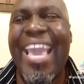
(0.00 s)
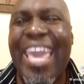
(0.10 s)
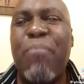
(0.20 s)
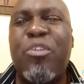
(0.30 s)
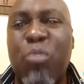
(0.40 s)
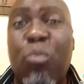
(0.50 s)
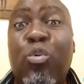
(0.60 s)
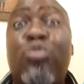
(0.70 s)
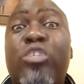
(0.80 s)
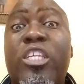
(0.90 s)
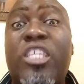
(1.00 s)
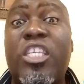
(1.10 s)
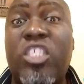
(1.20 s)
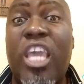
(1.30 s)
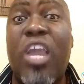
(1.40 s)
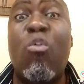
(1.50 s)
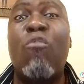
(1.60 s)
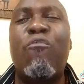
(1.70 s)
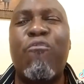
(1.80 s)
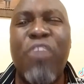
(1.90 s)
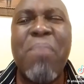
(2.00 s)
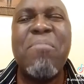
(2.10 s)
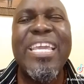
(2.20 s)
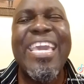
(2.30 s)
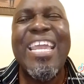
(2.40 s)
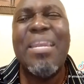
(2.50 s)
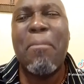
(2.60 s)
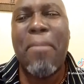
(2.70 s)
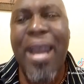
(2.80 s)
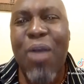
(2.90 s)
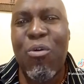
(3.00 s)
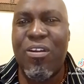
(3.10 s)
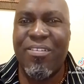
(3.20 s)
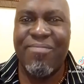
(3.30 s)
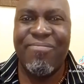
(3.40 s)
kept Mobutu Sese Seko firmly in power.